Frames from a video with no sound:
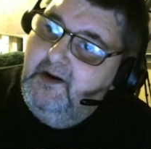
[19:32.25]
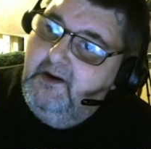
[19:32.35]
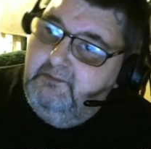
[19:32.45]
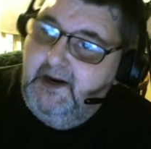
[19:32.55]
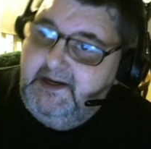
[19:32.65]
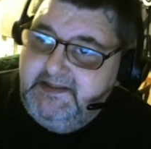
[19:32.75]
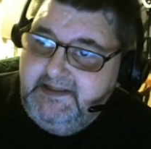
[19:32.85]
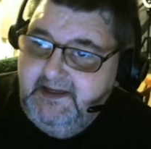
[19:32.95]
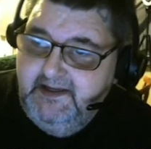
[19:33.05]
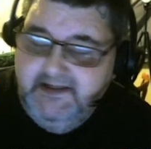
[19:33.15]

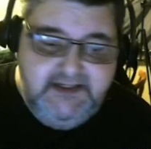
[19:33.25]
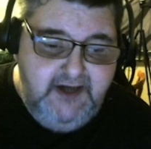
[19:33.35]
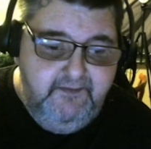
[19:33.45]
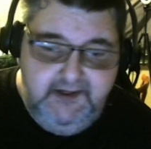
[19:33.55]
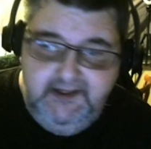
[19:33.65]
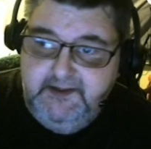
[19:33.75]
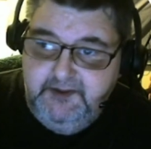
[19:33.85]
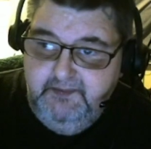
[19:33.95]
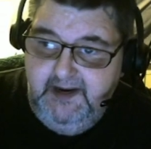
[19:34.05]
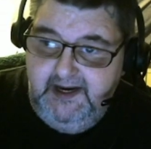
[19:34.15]
rice stuffing
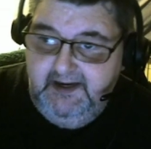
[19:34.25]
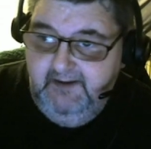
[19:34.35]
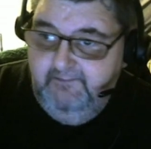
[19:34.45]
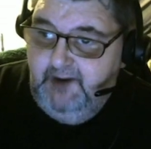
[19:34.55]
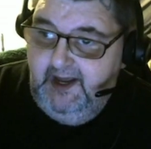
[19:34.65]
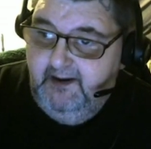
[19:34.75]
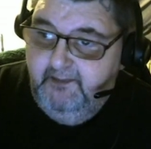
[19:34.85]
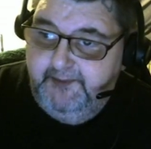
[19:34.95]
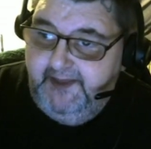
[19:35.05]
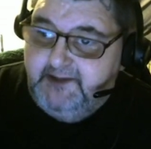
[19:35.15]
that you made. And if you end
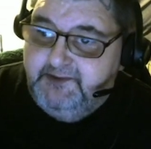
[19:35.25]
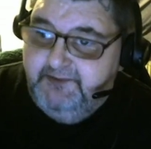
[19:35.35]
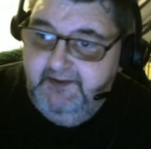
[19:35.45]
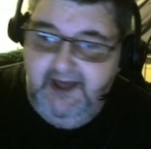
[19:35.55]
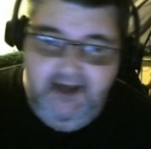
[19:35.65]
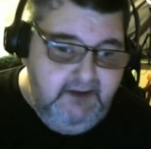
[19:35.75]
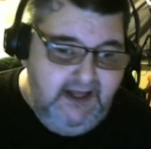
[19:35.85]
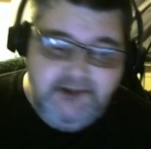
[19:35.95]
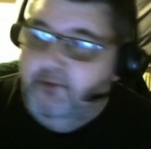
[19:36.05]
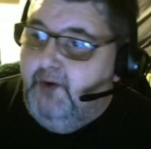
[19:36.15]
up with extra of that,
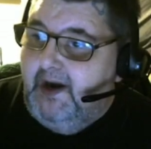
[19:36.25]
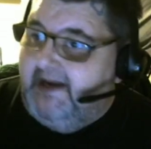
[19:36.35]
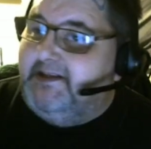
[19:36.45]
that's great.